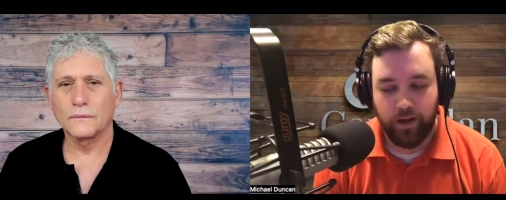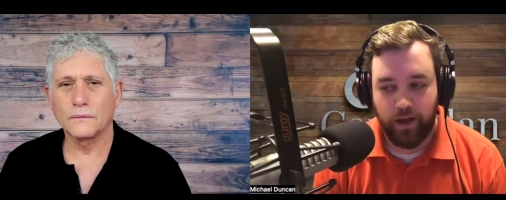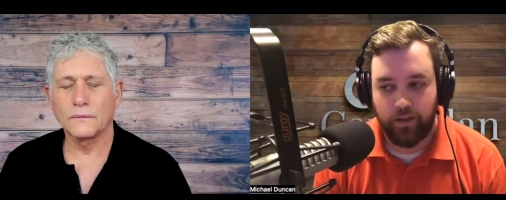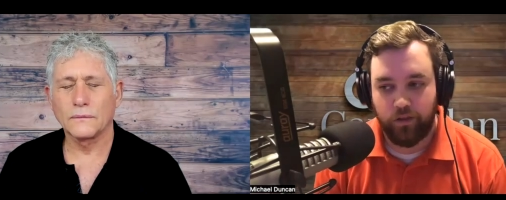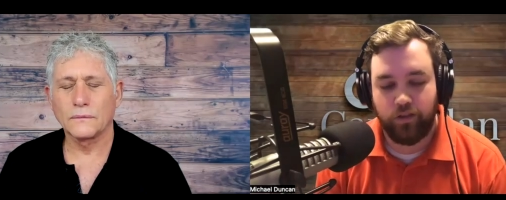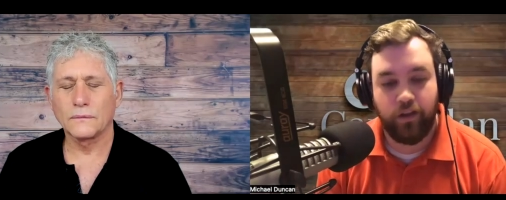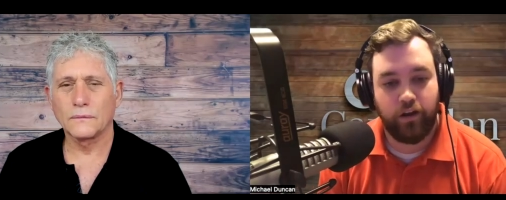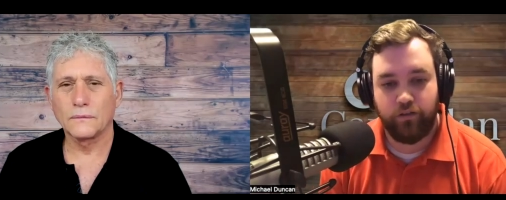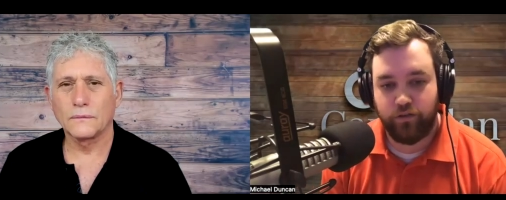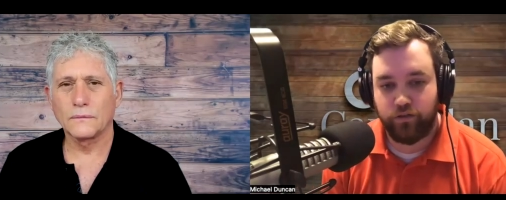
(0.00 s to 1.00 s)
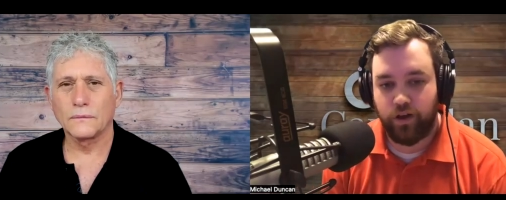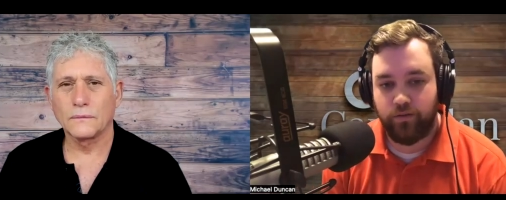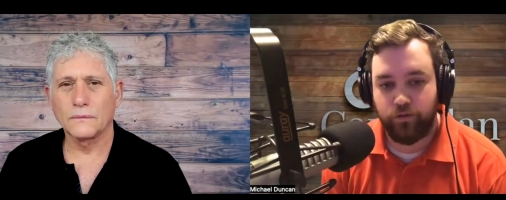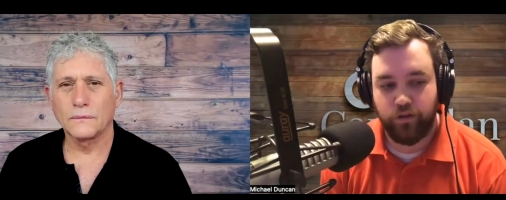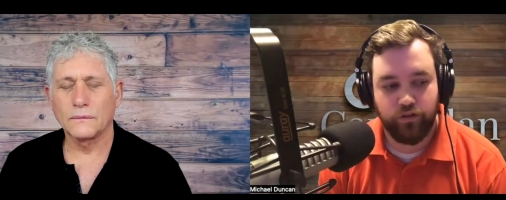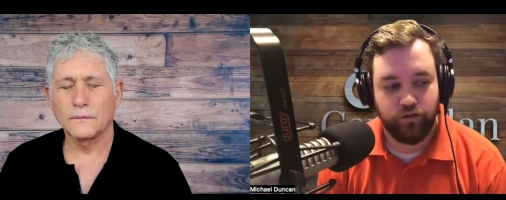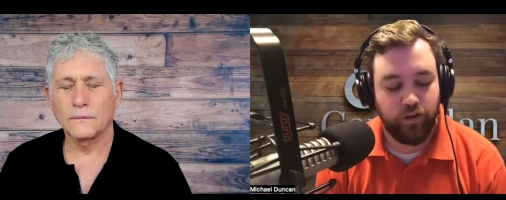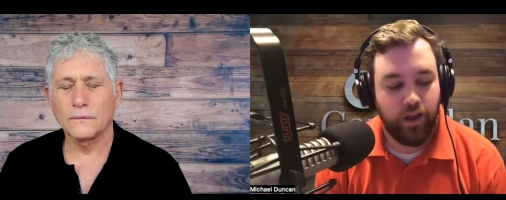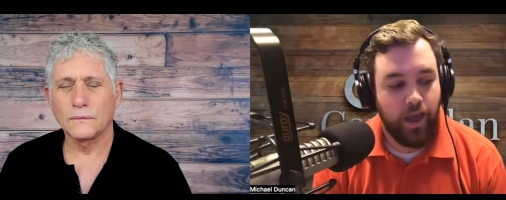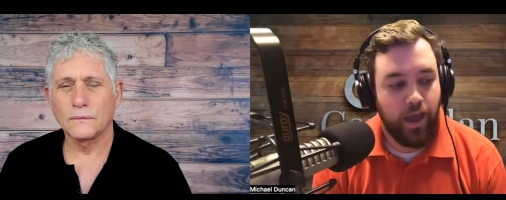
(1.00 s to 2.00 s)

Speaker 1: Uh, this is not our first conversation,